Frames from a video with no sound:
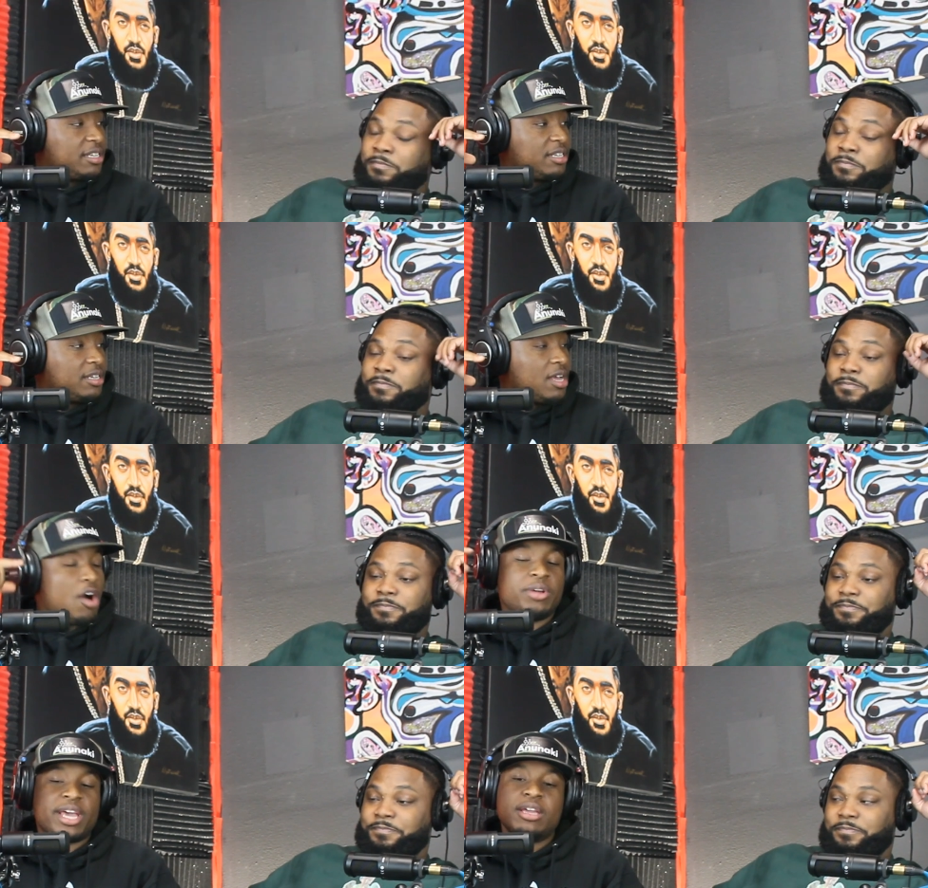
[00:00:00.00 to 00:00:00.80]
Speaker 1: Mm -mm.
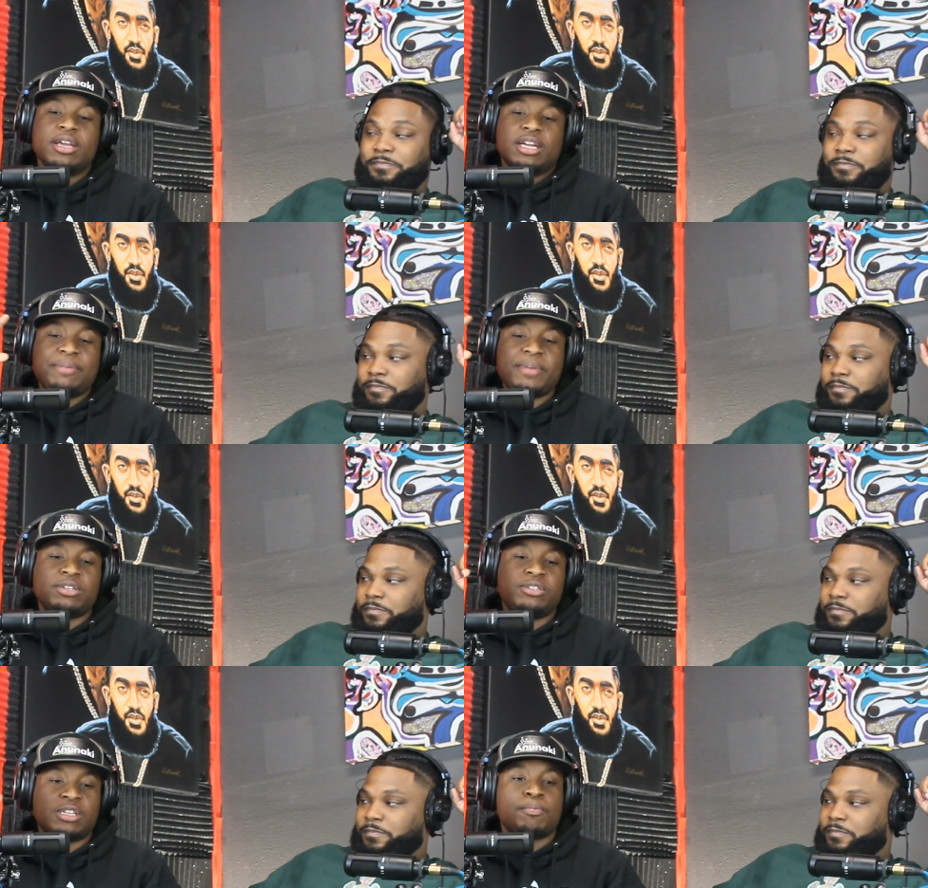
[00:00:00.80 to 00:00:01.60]
Okay, let me ask
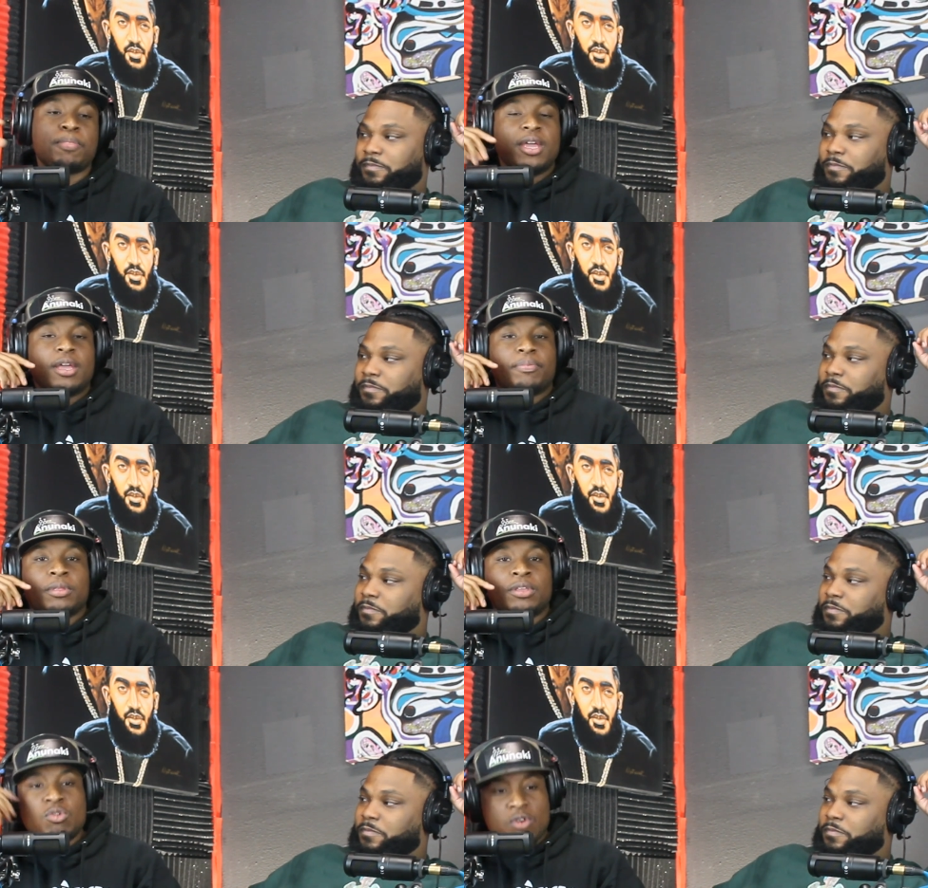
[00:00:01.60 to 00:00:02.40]
you something.
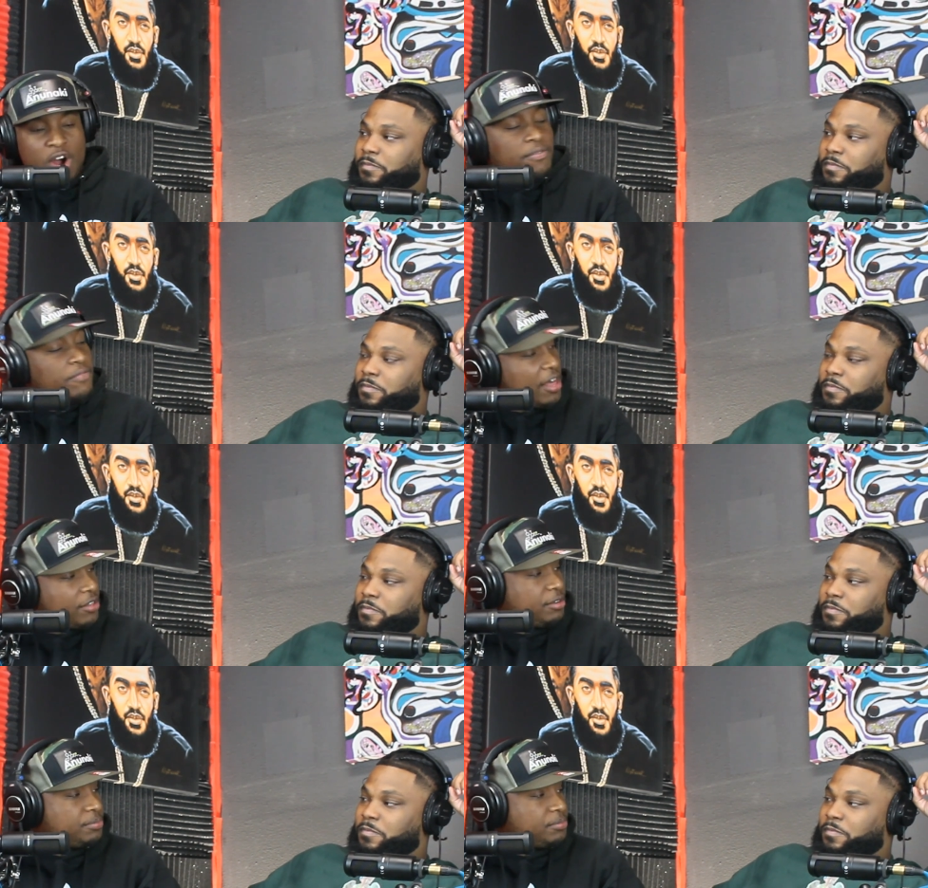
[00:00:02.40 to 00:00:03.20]
You are a
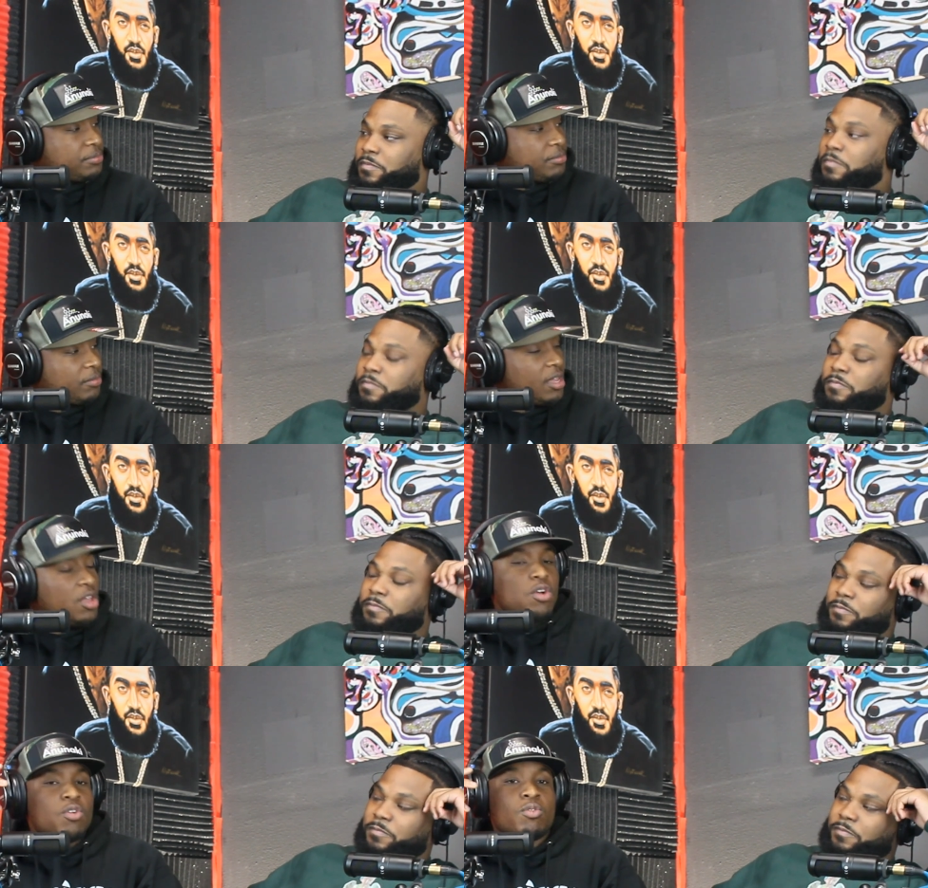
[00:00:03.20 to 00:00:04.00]
father. -hmm.
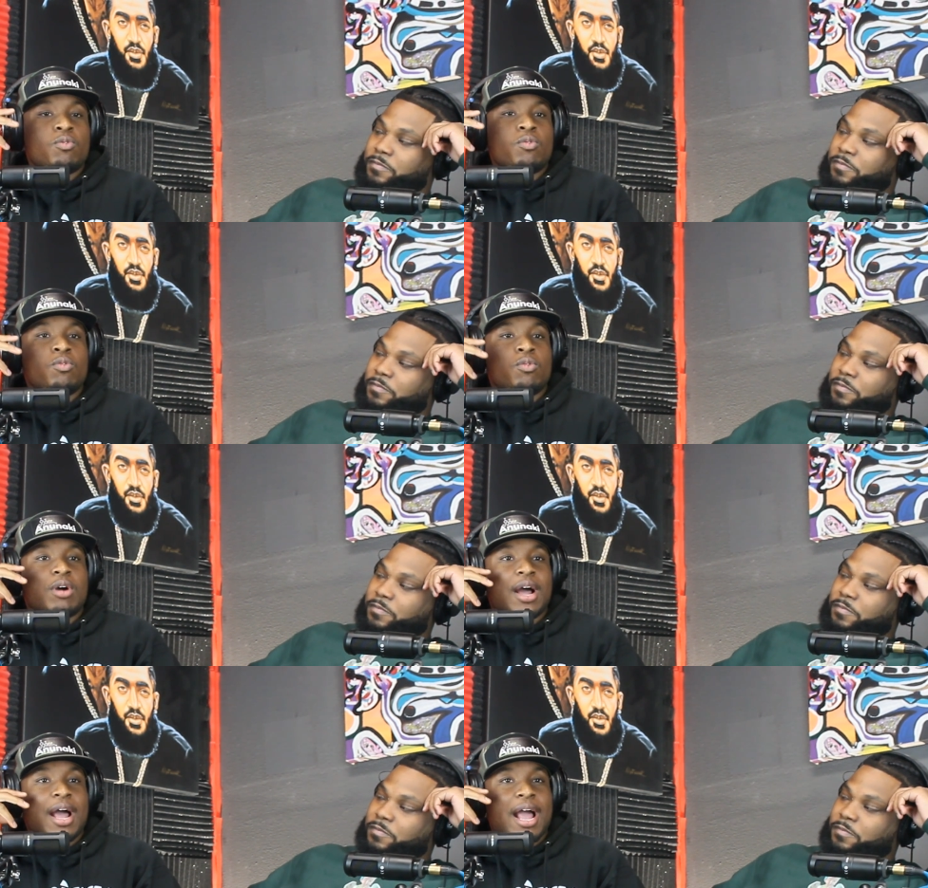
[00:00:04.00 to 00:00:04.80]

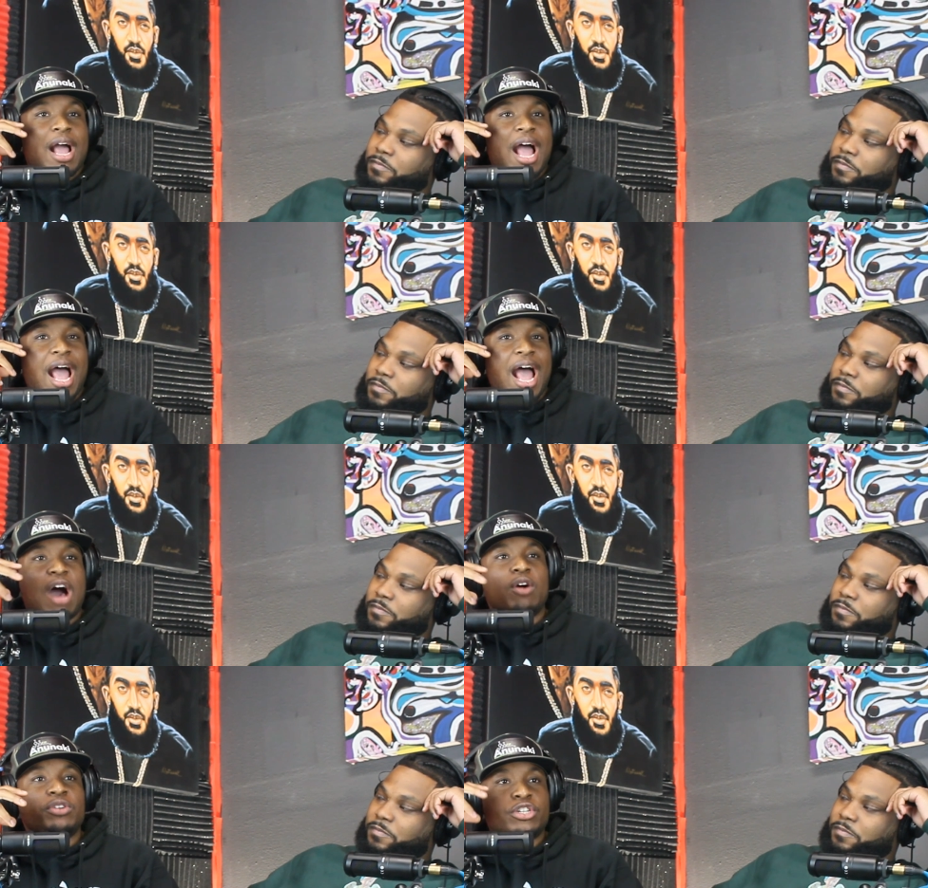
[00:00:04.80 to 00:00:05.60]

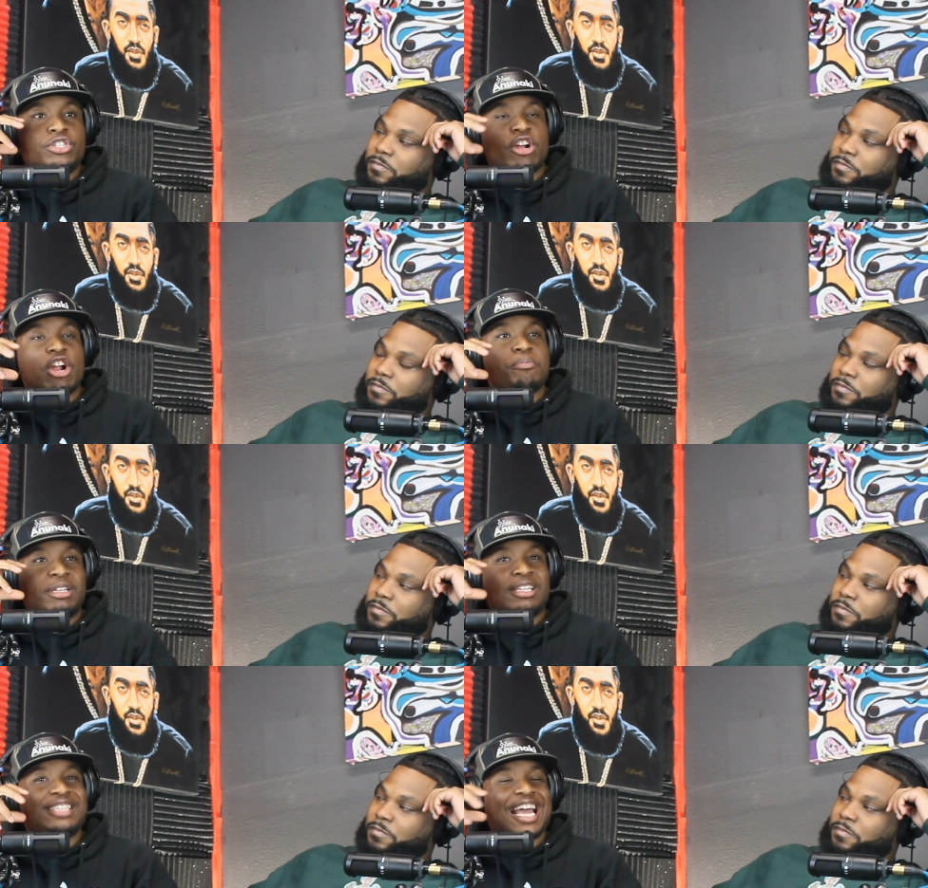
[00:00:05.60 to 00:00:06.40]
How
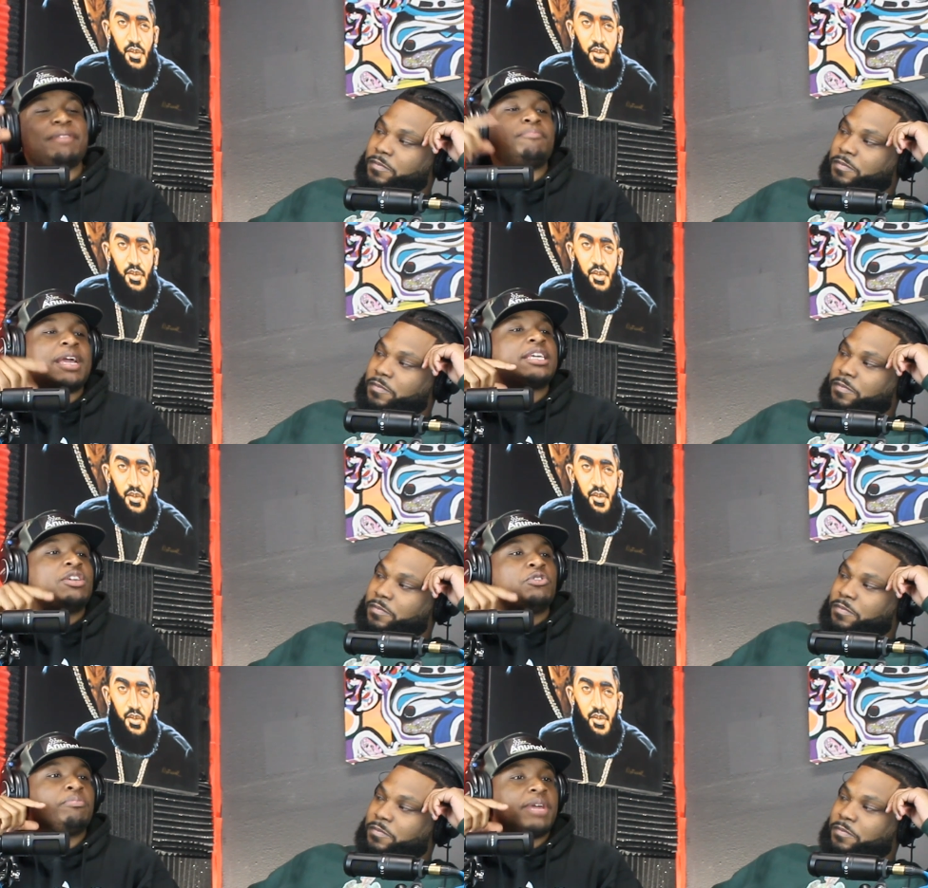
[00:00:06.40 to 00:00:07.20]
determined did that make
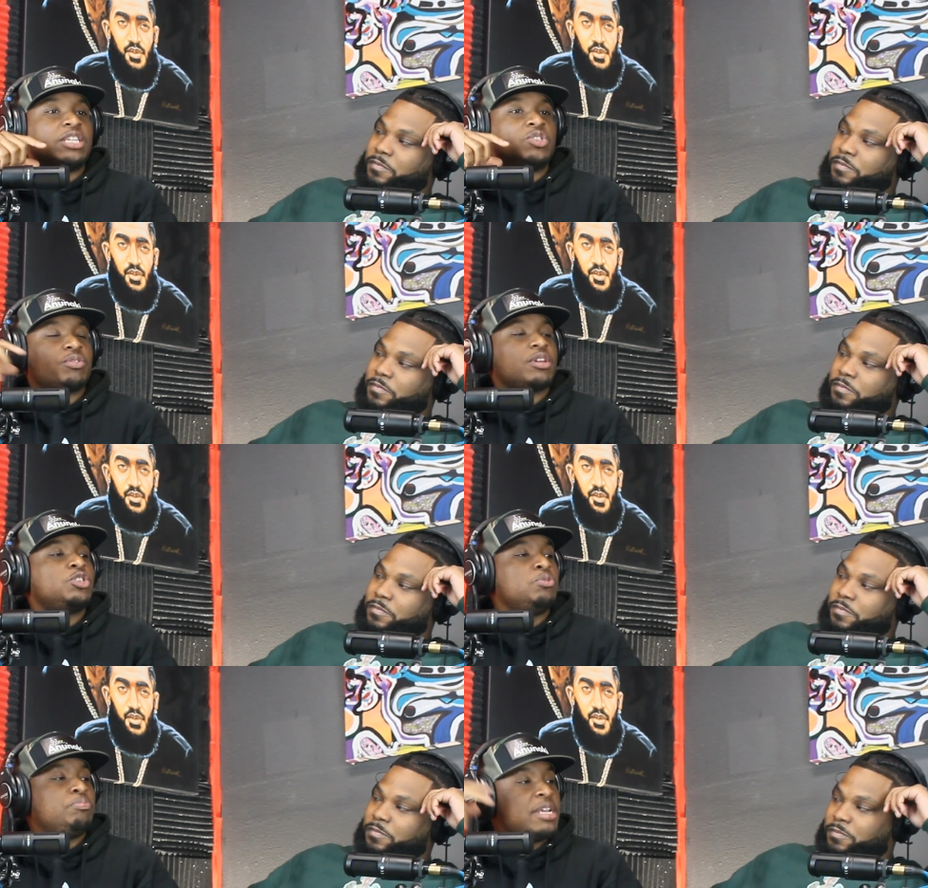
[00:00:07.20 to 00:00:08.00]
you to make sure that
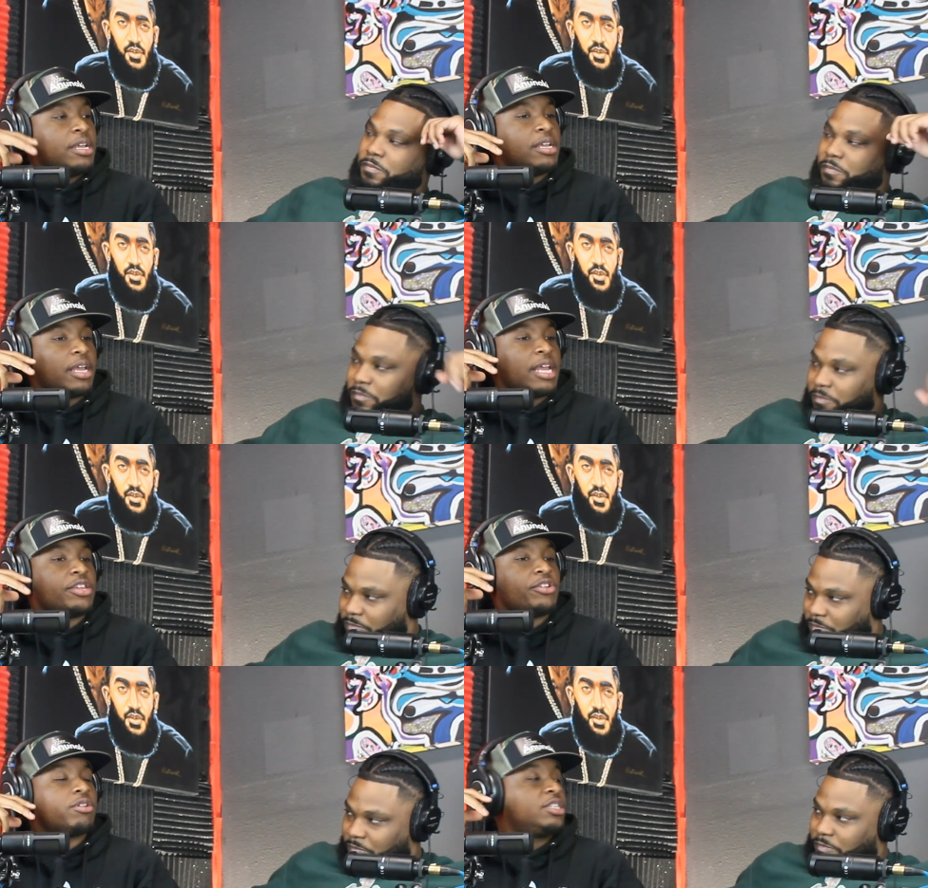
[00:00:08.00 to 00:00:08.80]
you be in
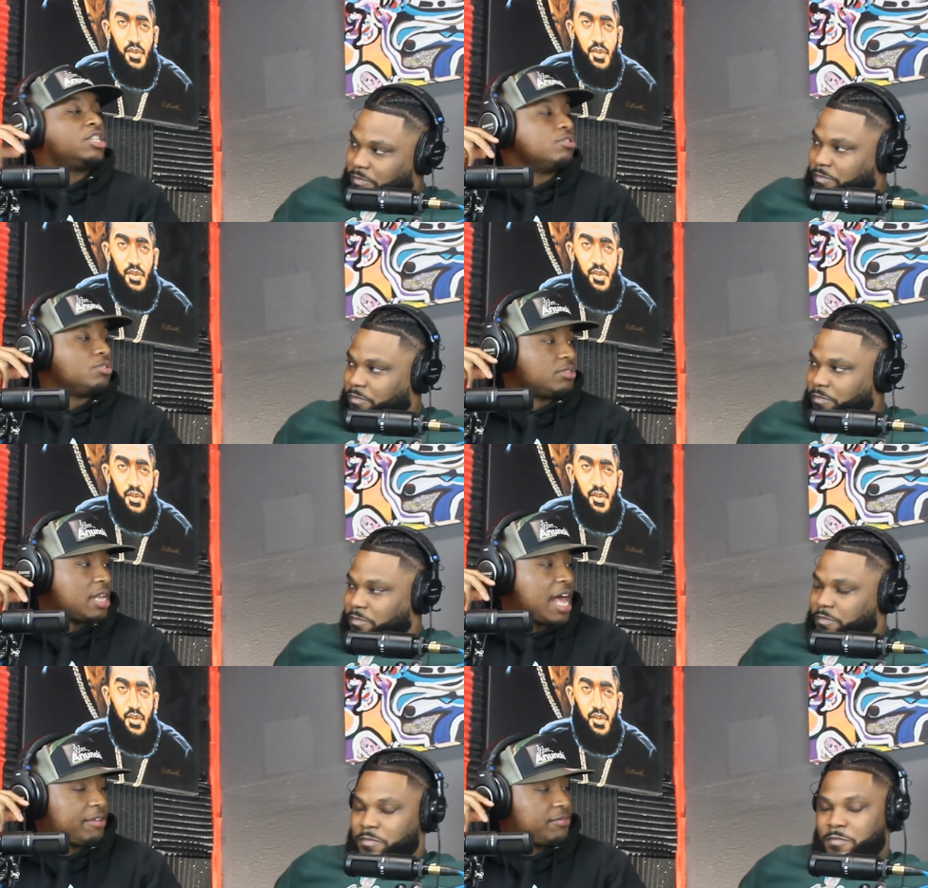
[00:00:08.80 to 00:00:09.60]
your children's
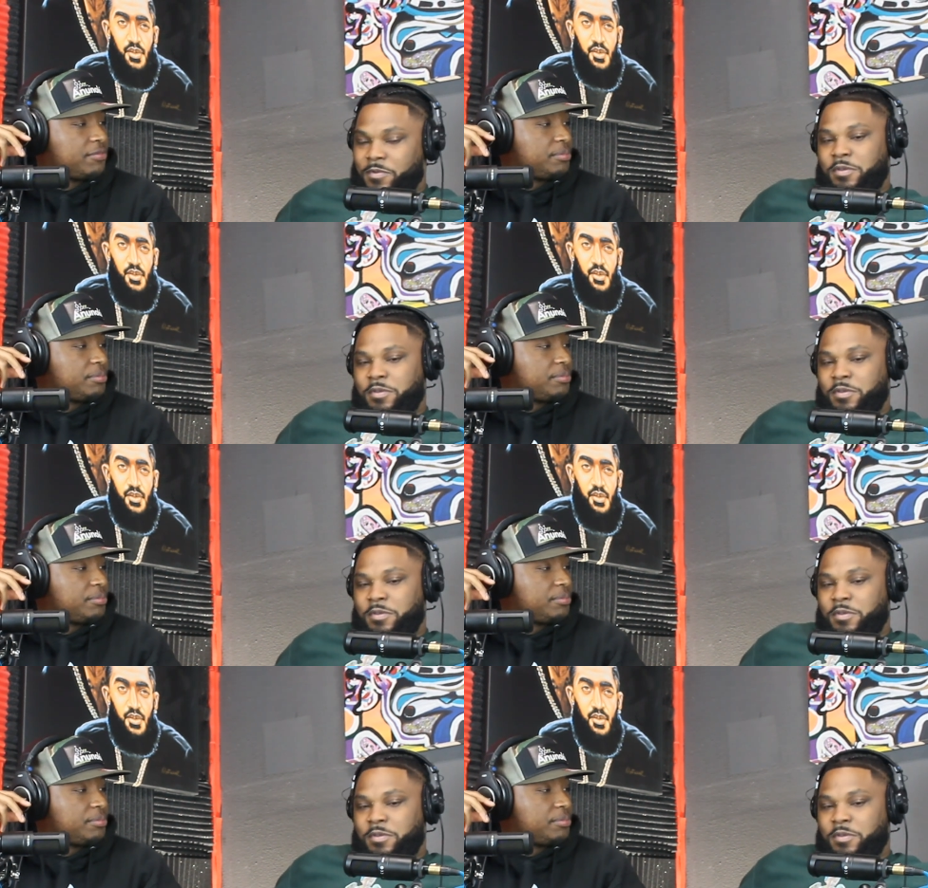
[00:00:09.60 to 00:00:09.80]
life?